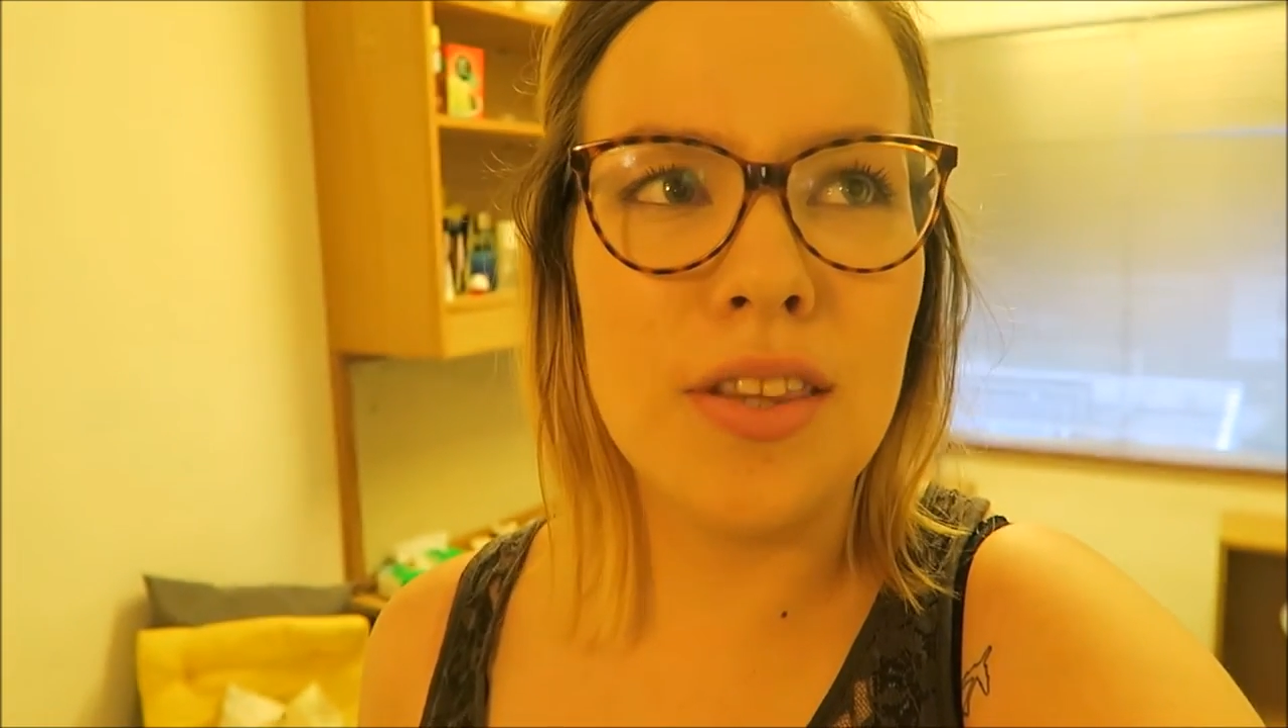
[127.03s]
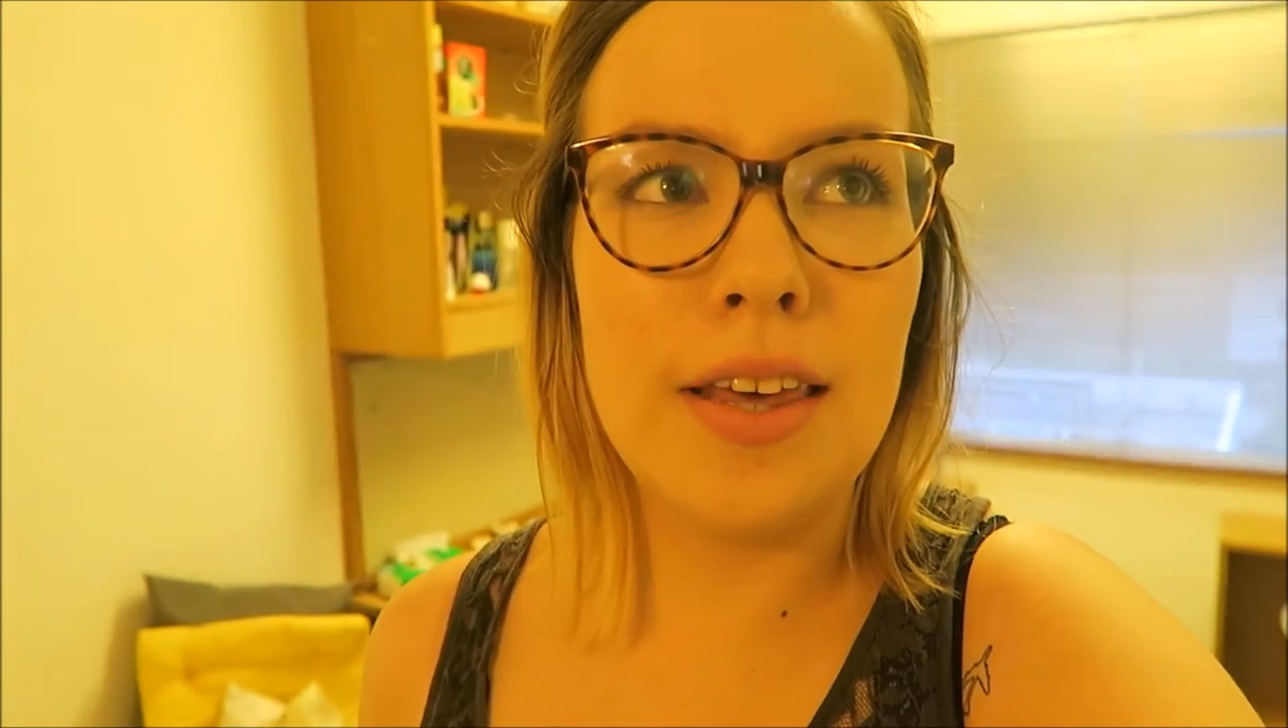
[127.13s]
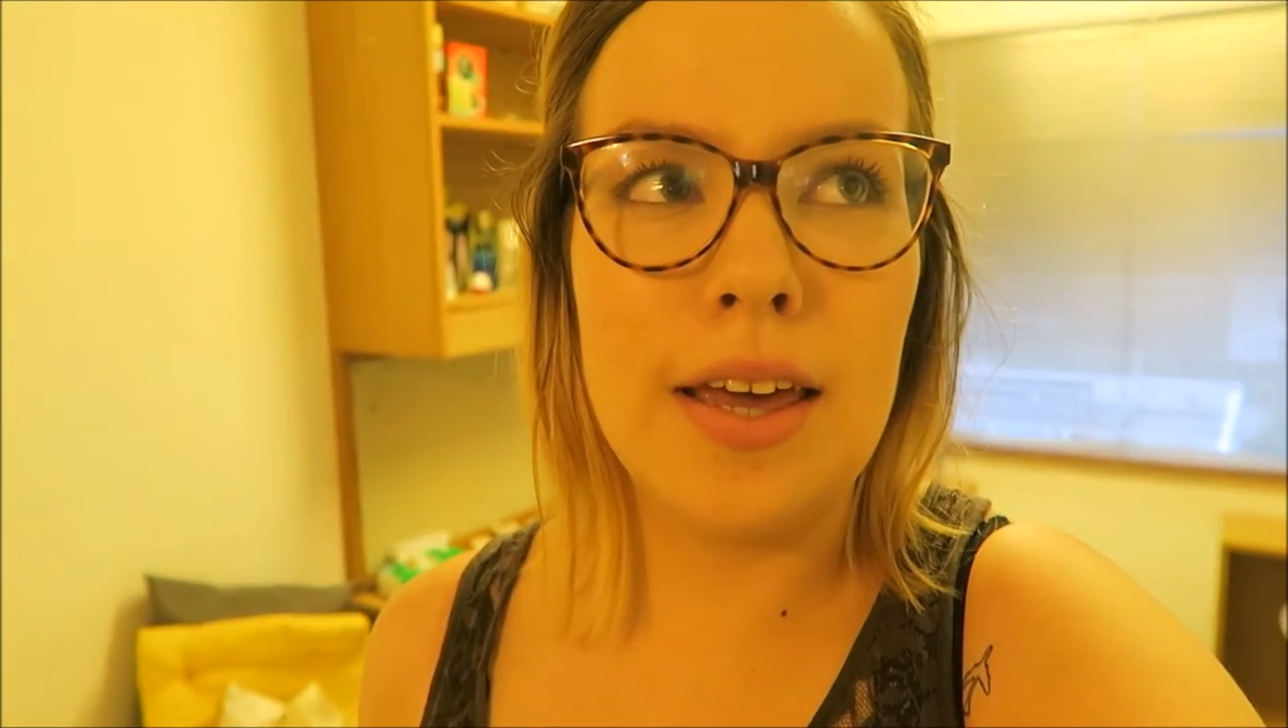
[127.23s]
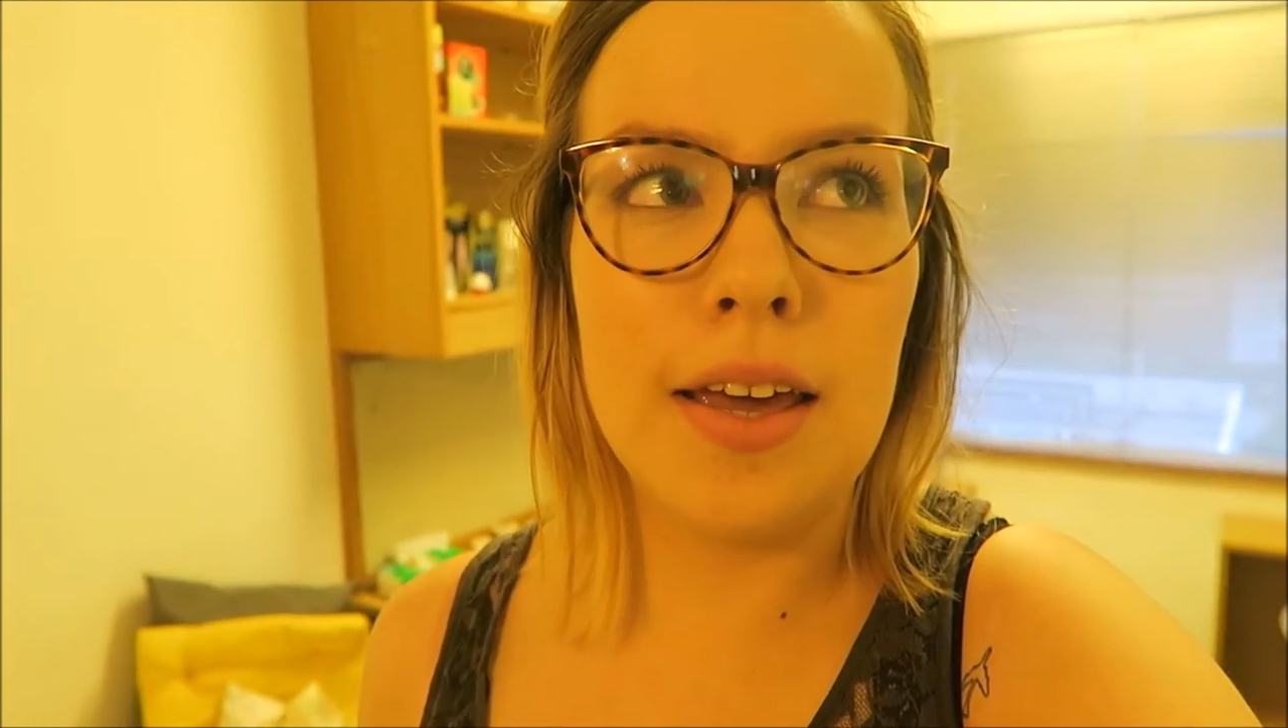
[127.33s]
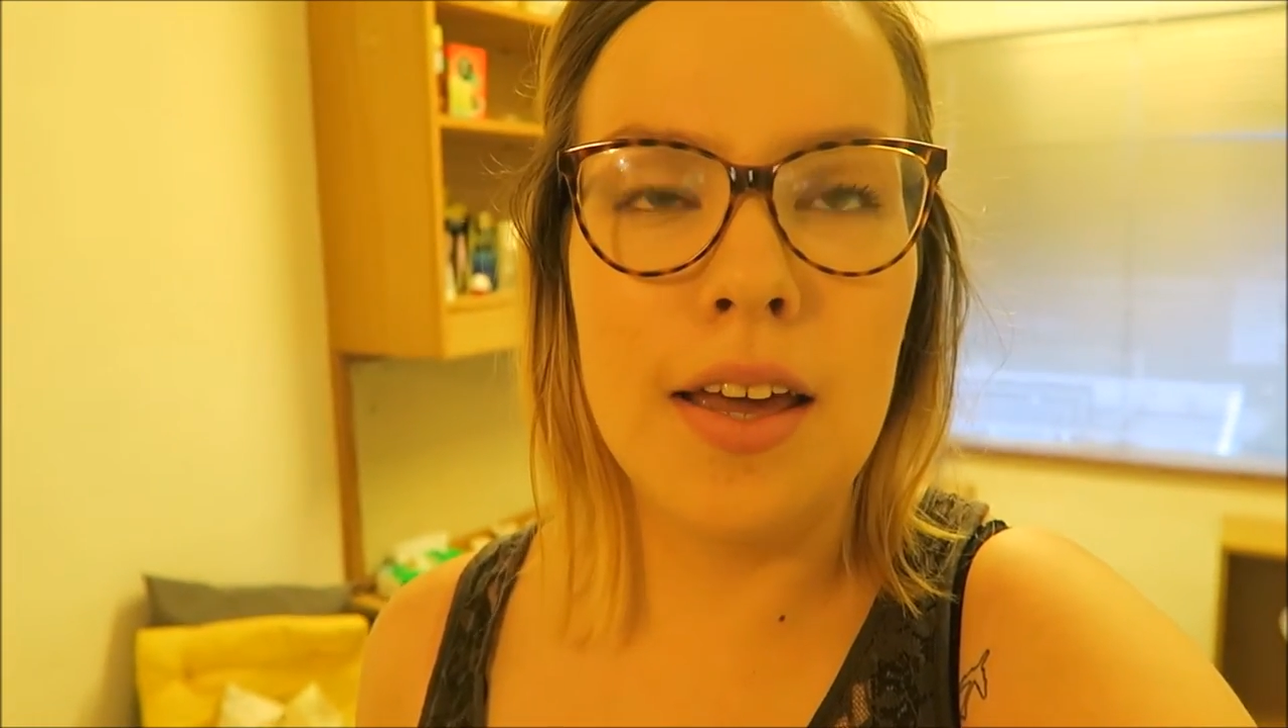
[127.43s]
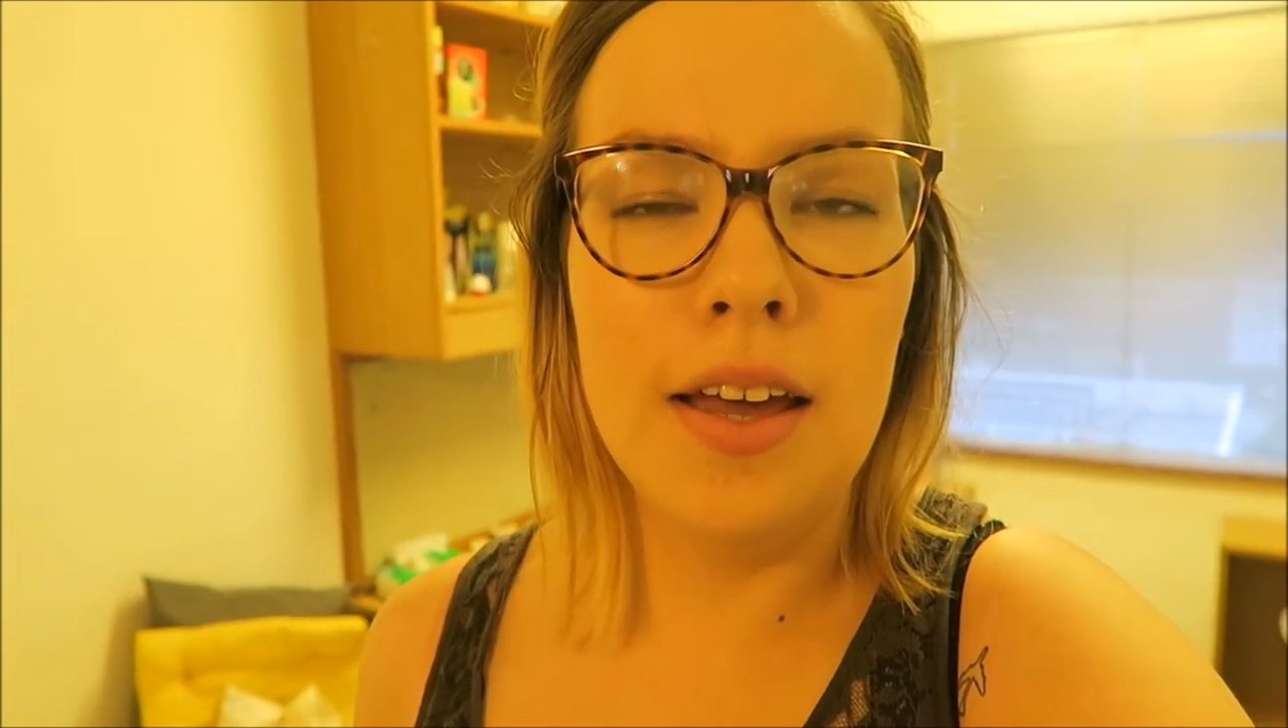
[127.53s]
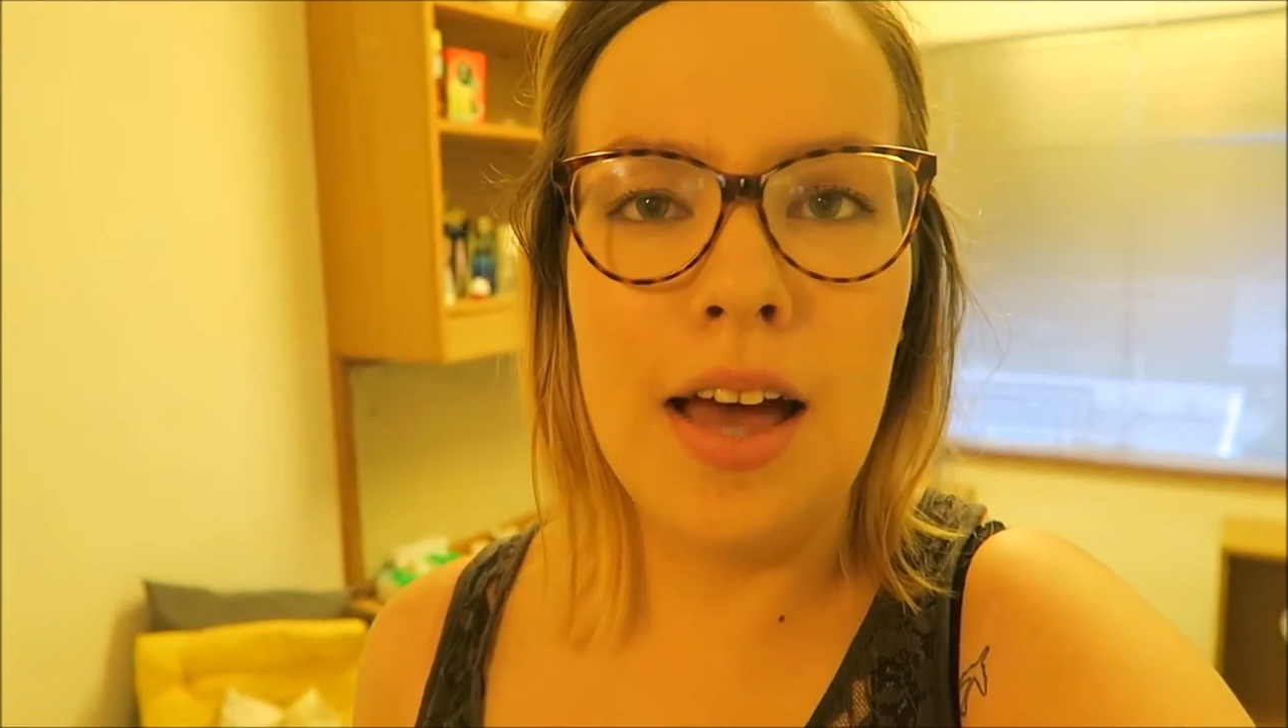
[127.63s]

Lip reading: thing,